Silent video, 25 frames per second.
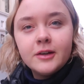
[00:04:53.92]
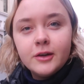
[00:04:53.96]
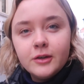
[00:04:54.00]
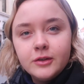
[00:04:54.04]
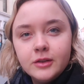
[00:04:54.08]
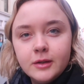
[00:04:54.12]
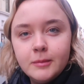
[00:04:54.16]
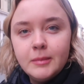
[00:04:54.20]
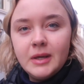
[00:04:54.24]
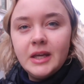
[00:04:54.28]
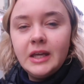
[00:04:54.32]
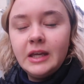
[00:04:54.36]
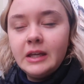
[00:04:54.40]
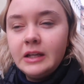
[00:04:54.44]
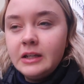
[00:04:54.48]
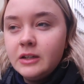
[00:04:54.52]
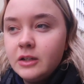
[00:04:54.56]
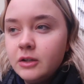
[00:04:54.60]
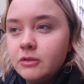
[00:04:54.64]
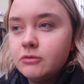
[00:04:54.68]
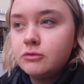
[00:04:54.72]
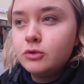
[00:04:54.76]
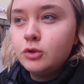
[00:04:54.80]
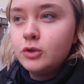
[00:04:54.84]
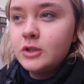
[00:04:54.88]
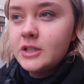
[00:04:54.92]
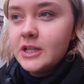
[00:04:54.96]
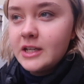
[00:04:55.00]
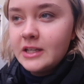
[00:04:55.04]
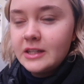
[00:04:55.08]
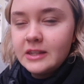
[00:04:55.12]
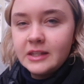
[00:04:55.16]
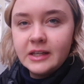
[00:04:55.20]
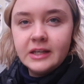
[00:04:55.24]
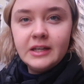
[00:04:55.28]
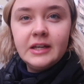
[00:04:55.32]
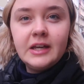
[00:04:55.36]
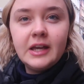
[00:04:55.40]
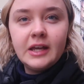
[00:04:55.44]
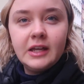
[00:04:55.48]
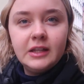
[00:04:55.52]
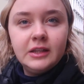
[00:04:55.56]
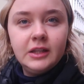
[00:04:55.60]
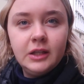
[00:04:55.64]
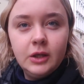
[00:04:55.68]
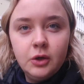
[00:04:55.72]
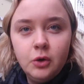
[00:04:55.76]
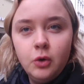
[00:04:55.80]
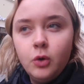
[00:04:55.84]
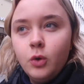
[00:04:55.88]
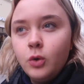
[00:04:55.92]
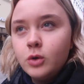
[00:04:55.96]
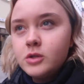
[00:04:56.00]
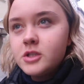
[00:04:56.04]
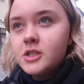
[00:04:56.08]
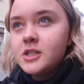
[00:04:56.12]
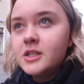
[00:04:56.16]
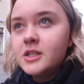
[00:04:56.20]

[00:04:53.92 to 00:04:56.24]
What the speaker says: down the main road, I think, in the old